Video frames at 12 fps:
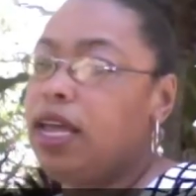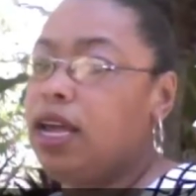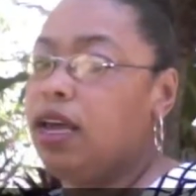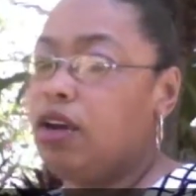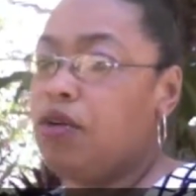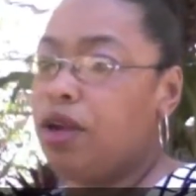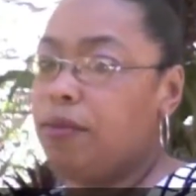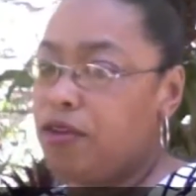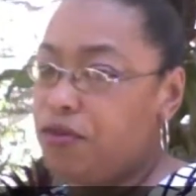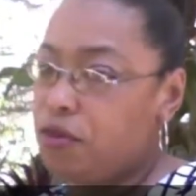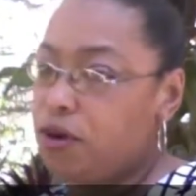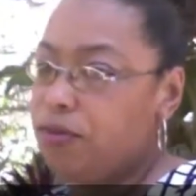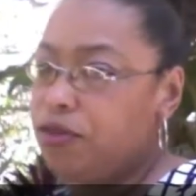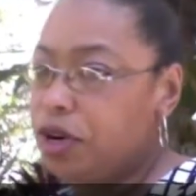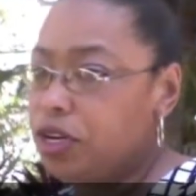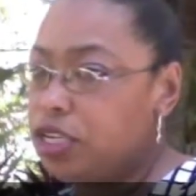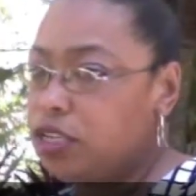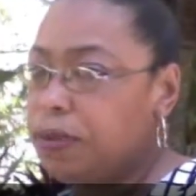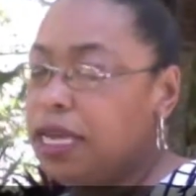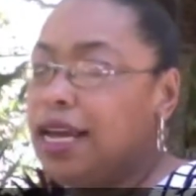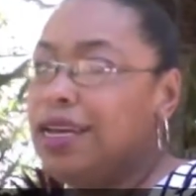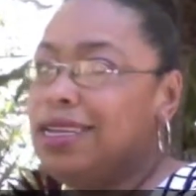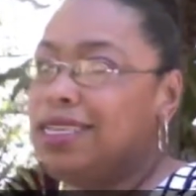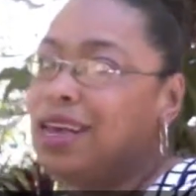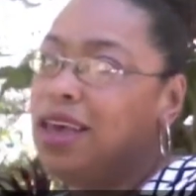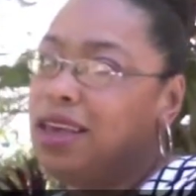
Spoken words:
getting an agreement form first, because